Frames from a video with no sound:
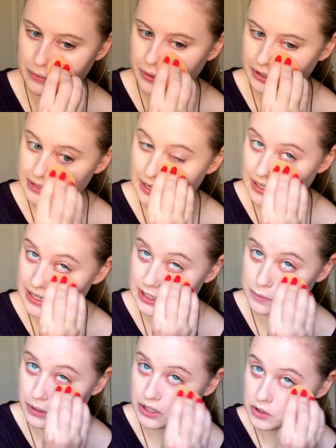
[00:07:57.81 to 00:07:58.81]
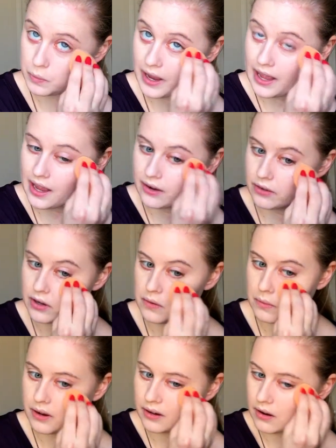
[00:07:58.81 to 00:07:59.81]
Real Technique sponge, whatever
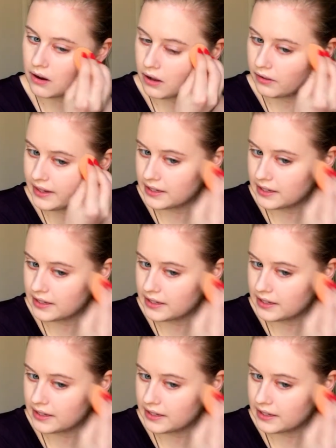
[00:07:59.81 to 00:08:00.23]
you want to call